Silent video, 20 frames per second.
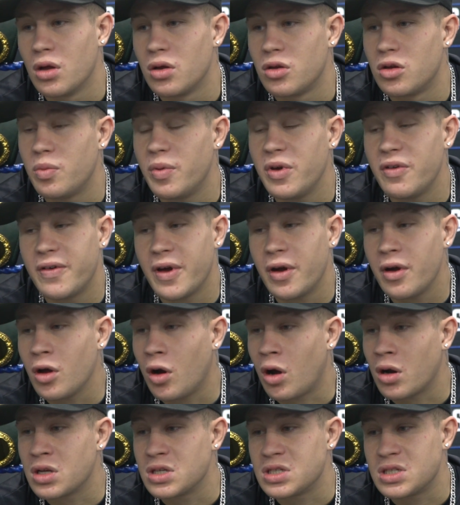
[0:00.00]
To be very
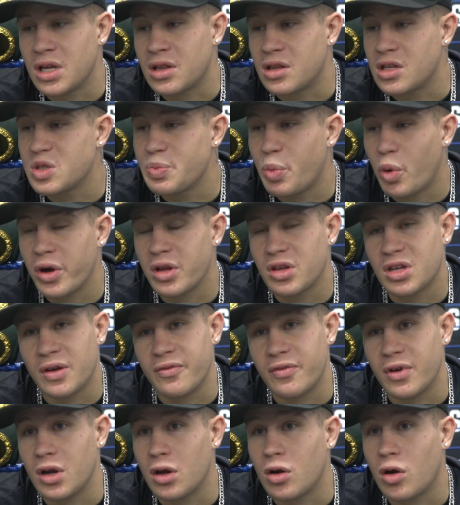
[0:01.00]
honest, at this point, I'm
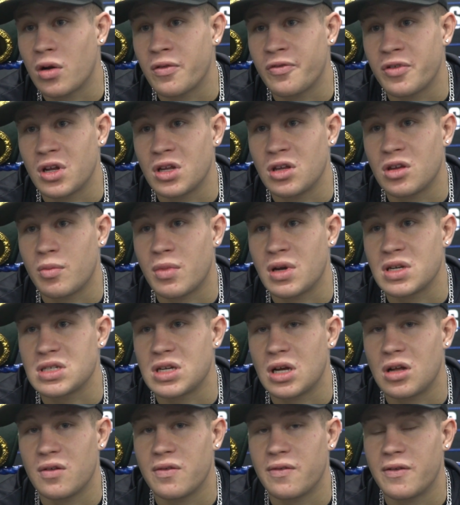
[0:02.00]
very confident in
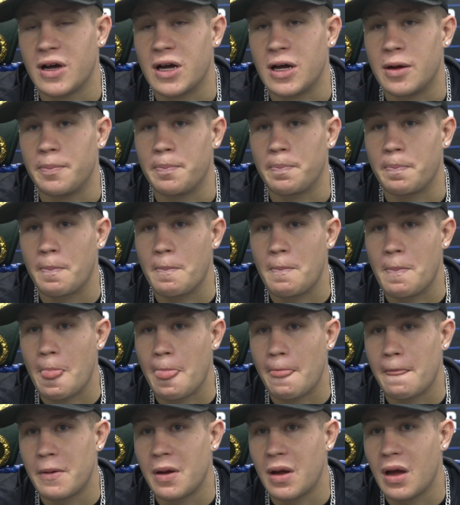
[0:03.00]
myself,
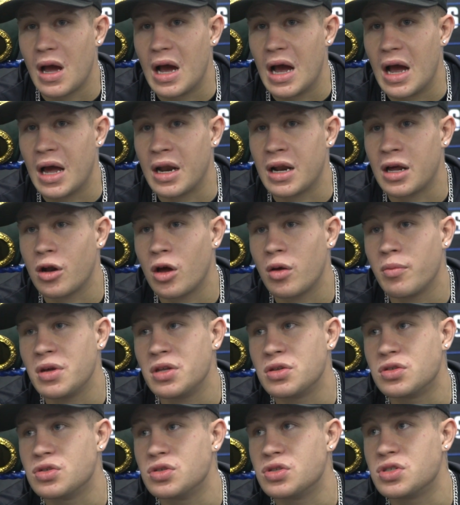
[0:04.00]
and I don't
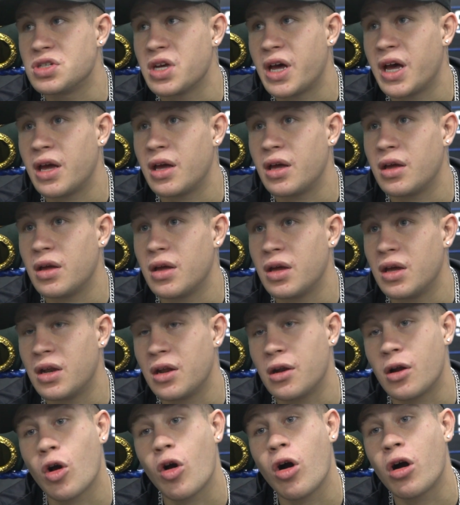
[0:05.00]
mean to say it
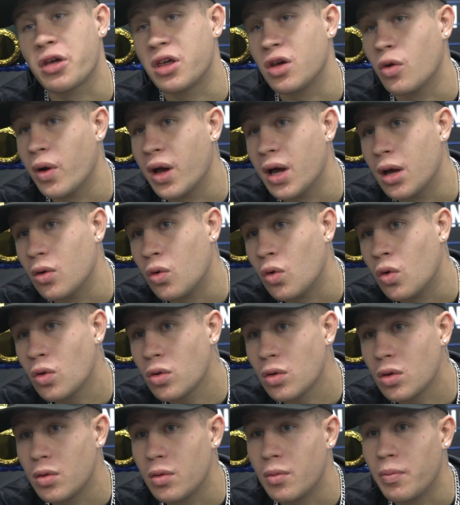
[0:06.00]
in a cocky way at
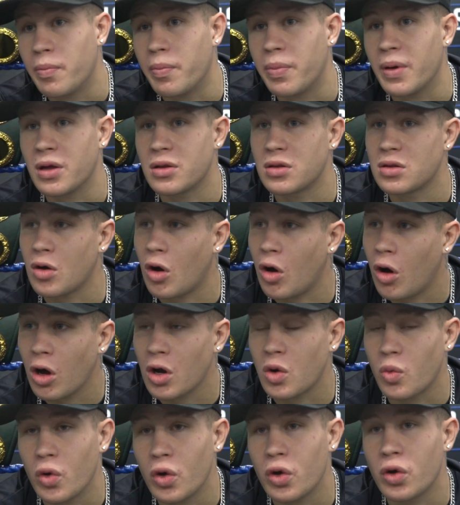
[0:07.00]
all, but the
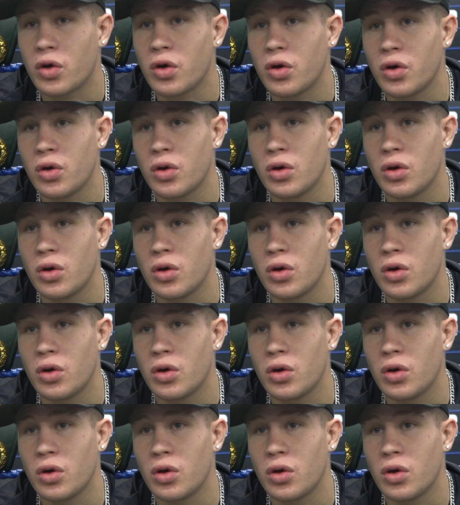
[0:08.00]
hard work